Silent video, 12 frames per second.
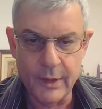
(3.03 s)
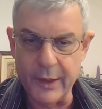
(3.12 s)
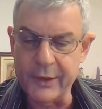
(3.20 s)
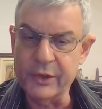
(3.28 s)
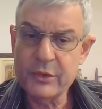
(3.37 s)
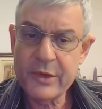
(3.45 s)

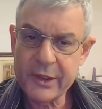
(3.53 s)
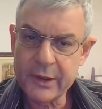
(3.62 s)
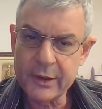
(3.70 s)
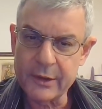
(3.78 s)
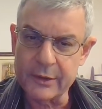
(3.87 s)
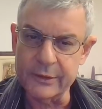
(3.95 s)
Are you in
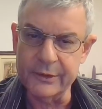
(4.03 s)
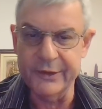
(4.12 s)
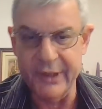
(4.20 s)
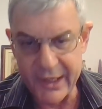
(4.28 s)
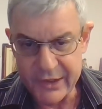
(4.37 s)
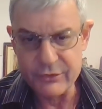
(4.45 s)
a
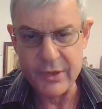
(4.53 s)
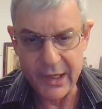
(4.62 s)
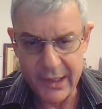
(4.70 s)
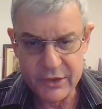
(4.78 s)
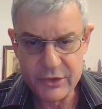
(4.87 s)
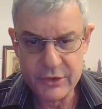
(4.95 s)
dead
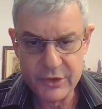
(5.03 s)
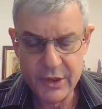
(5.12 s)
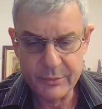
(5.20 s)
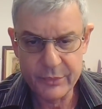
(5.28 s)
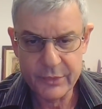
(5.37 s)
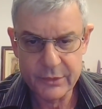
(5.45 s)

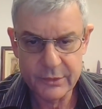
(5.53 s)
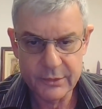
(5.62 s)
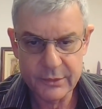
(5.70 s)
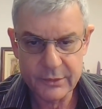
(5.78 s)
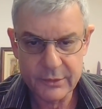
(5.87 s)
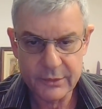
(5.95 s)
relationship
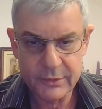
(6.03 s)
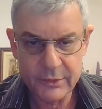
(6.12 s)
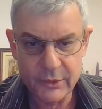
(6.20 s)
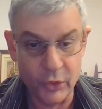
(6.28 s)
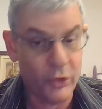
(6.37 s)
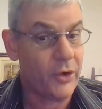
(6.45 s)

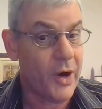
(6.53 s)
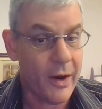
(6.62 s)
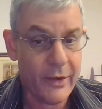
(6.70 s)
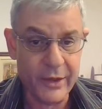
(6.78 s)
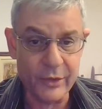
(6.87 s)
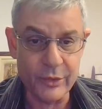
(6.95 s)
or
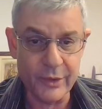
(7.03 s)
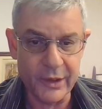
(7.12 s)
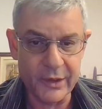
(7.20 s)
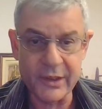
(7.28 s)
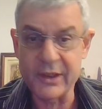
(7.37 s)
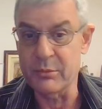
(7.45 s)
are you
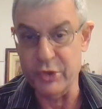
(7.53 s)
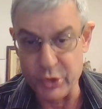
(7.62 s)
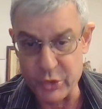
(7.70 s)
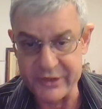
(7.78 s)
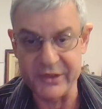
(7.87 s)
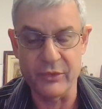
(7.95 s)
in an
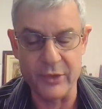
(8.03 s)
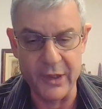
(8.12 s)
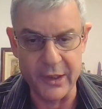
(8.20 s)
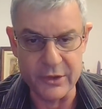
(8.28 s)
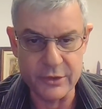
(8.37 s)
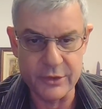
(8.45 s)
abusive
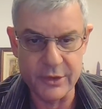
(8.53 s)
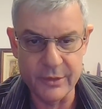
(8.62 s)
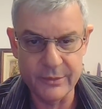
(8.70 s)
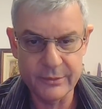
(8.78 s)
relationship?